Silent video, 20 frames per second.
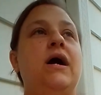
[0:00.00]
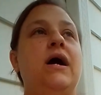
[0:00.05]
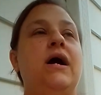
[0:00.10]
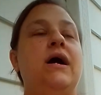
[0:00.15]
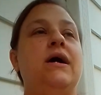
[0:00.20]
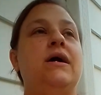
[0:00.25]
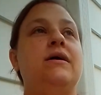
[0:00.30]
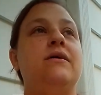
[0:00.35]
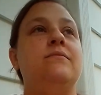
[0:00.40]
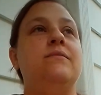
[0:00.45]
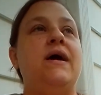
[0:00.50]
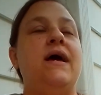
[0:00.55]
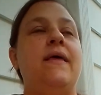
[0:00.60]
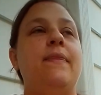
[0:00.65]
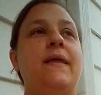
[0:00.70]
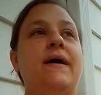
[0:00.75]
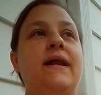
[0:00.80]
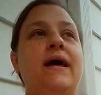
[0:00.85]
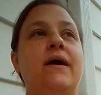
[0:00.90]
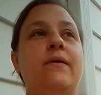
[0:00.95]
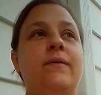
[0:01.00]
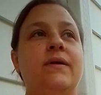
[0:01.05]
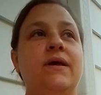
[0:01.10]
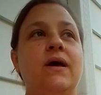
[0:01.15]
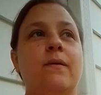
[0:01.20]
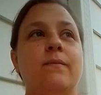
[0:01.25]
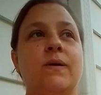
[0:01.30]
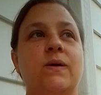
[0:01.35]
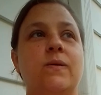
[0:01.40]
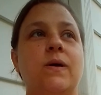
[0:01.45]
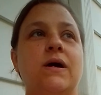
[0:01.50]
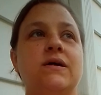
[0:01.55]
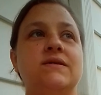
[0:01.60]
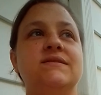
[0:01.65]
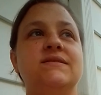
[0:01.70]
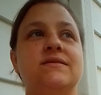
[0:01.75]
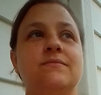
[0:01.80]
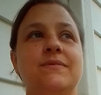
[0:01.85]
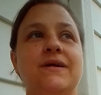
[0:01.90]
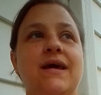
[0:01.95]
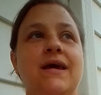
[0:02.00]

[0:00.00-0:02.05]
And then I would come across some